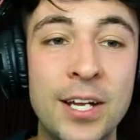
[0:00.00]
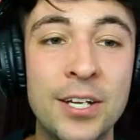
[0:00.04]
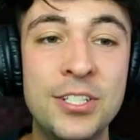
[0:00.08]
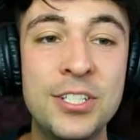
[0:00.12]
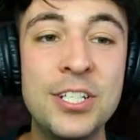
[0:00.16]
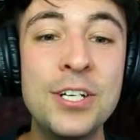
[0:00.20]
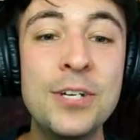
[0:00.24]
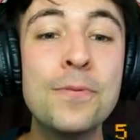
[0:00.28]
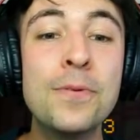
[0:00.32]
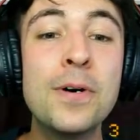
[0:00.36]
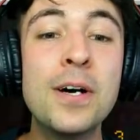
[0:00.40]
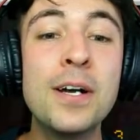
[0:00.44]

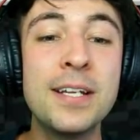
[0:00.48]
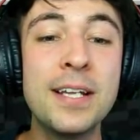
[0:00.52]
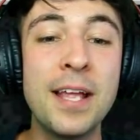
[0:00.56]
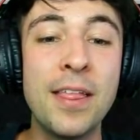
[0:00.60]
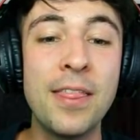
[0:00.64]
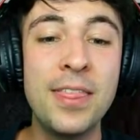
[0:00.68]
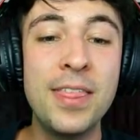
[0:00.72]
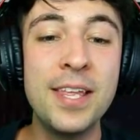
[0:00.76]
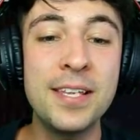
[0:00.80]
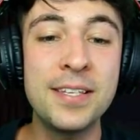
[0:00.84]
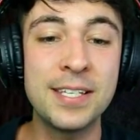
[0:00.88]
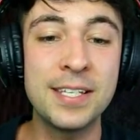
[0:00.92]
Do you know what?
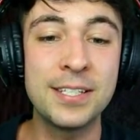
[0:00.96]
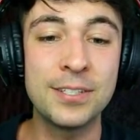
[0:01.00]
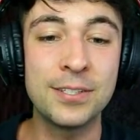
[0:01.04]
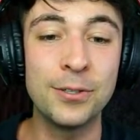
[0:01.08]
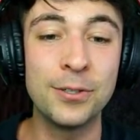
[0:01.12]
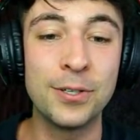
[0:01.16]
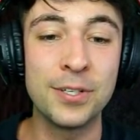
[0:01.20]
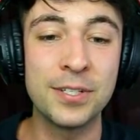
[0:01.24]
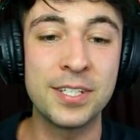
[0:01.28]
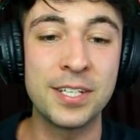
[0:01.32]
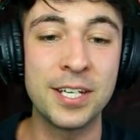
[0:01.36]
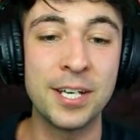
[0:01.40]
This is
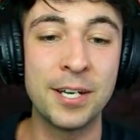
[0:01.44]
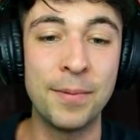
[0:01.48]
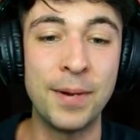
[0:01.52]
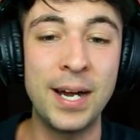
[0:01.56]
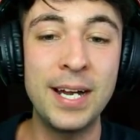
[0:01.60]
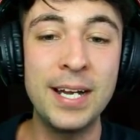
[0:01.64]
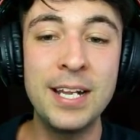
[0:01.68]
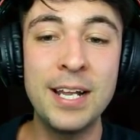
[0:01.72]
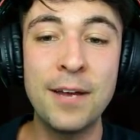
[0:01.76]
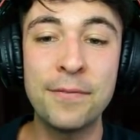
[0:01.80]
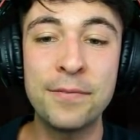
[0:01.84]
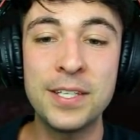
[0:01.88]
awesome.
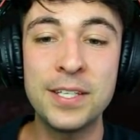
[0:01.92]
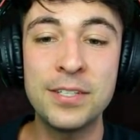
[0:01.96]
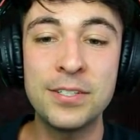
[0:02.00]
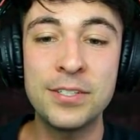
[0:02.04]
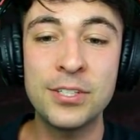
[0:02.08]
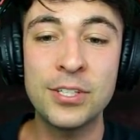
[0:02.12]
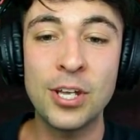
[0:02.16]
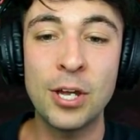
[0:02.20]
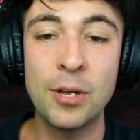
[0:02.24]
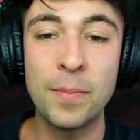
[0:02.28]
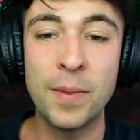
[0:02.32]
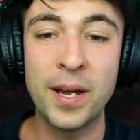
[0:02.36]
I love this
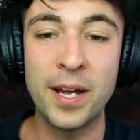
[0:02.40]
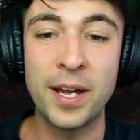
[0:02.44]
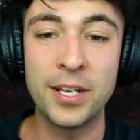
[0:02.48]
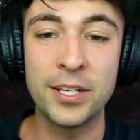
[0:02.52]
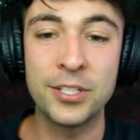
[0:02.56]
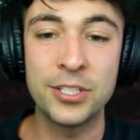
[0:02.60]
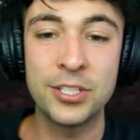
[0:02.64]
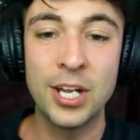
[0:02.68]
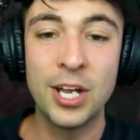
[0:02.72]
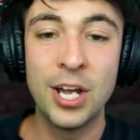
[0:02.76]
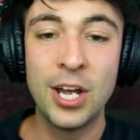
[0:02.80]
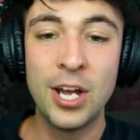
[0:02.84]
so
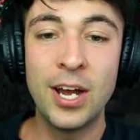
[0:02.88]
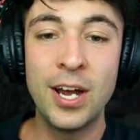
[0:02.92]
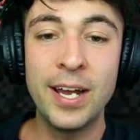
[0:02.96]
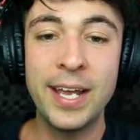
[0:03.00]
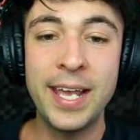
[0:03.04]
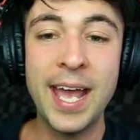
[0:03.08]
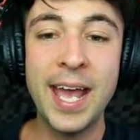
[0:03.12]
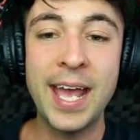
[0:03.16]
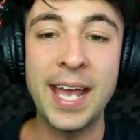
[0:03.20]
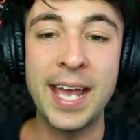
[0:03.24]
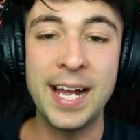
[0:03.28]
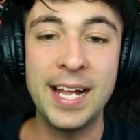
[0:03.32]
much.
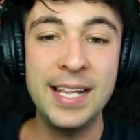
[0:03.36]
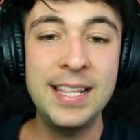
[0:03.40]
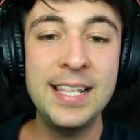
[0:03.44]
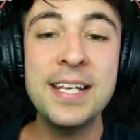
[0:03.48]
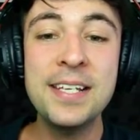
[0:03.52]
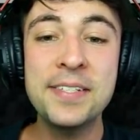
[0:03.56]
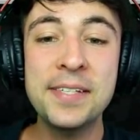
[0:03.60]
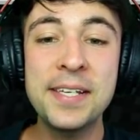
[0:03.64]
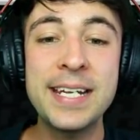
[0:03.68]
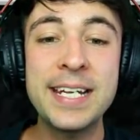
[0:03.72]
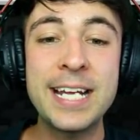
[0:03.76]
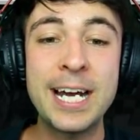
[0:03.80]
Okay,
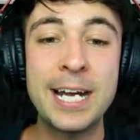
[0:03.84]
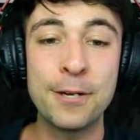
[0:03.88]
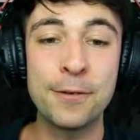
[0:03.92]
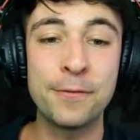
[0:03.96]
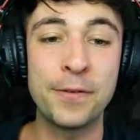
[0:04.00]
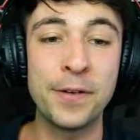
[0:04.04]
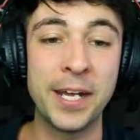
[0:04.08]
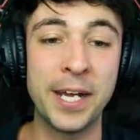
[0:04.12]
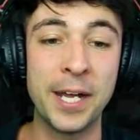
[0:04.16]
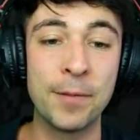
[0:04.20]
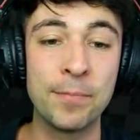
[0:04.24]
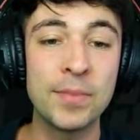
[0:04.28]
let's get out
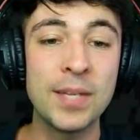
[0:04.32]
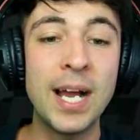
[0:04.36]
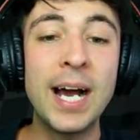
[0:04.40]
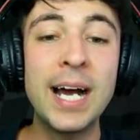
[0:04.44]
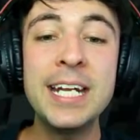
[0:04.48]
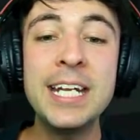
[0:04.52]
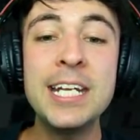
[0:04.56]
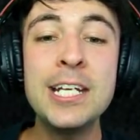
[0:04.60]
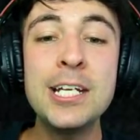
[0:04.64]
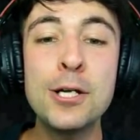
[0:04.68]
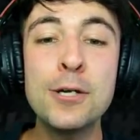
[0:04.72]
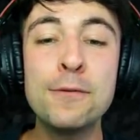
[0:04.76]
of here.
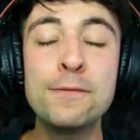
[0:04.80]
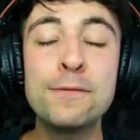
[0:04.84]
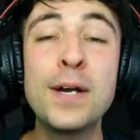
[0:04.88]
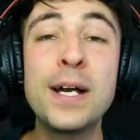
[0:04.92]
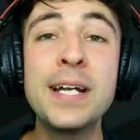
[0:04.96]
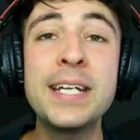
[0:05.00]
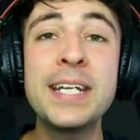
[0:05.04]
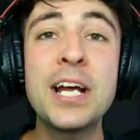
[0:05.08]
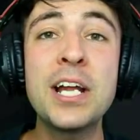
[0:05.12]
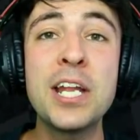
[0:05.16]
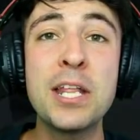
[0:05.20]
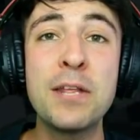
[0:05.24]
I need to go and
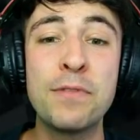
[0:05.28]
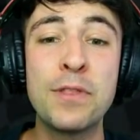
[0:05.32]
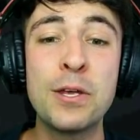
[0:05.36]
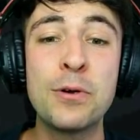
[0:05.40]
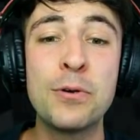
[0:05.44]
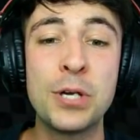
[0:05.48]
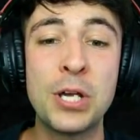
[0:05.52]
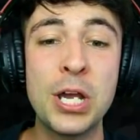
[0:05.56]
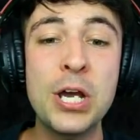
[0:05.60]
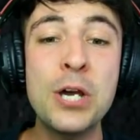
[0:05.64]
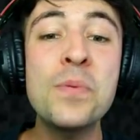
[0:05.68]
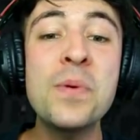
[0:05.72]
find out if
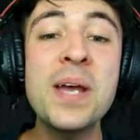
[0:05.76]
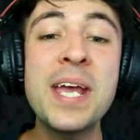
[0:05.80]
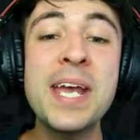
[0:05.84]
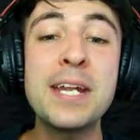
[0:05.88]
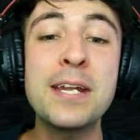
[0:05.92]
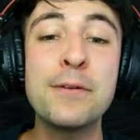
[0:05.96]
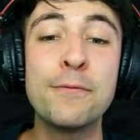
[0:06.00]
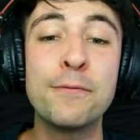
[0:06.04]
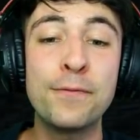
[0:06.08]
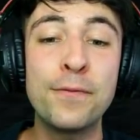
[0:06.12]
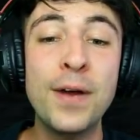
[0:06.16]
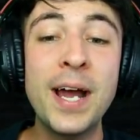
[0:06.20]
they'll go
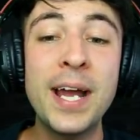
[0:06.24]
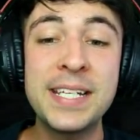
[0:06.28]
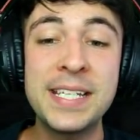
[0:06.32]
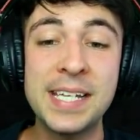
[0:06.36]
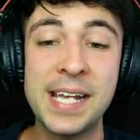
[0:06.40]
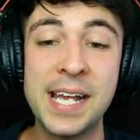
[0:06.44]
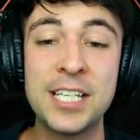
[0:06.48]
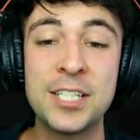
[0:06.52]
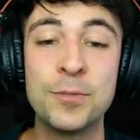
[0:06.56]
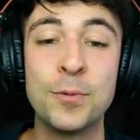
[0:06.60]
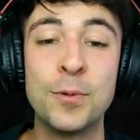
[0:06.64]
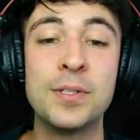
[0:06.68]
ahead and fight
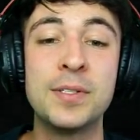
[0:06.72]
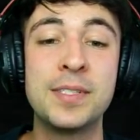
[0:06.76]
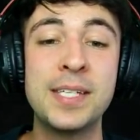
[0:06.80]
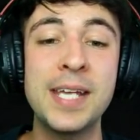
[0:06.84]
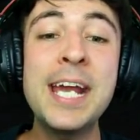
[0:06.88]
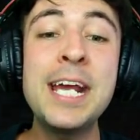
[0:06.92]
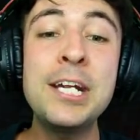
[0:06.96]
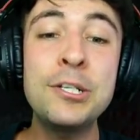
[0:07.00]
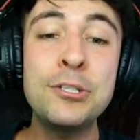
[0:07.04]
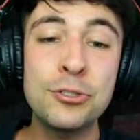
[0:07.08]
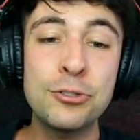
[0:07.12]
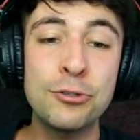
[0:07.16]
against more
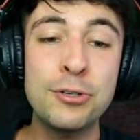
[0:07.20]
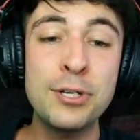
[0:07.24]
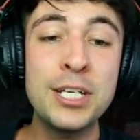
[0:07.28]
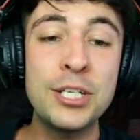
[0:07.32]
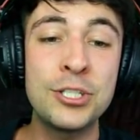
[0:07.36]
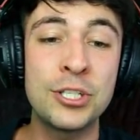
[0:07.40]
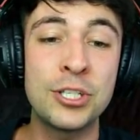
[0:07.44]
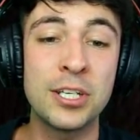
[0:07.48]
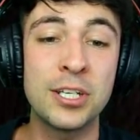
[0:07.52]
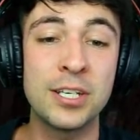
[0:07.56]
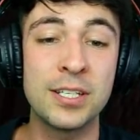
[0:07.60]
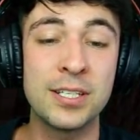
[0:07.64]
dangerous
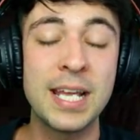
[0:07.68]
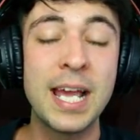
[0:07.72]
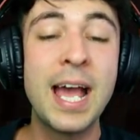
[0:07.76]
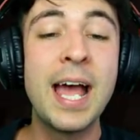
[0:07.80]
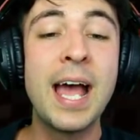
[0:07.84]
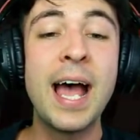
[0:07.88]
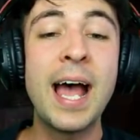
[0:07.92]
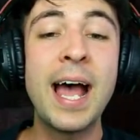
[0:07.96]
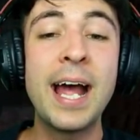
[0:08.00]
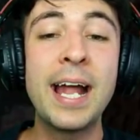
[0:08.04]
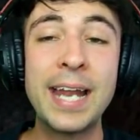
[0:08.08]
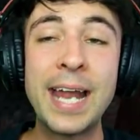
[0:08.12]
creatures
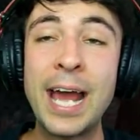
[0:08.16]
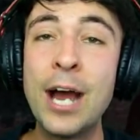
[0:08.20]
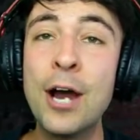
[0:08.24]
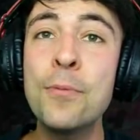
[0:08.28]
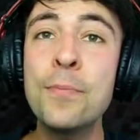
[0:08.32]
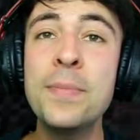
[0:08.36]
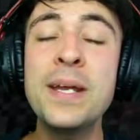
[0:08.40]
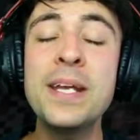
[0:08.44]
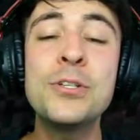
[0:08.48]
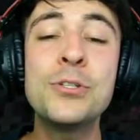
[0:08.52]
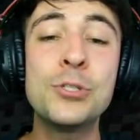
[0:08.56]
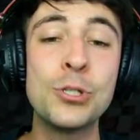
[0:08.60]
and
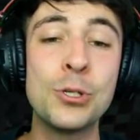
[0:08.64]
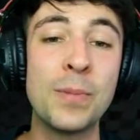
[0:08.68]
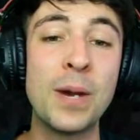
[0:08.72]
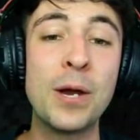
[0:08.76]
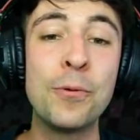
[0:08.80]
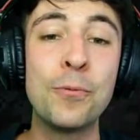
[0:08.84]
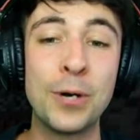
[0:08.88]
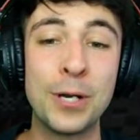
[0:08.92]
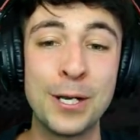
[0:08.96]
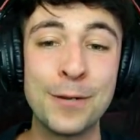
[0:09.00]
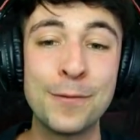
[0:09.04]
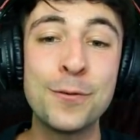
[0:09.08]
help me do
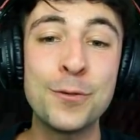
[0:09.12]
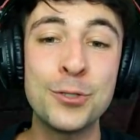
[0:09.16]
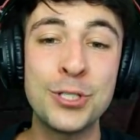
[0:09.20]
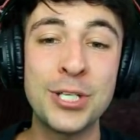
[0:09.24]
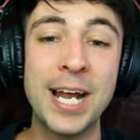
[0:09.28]
my wonderful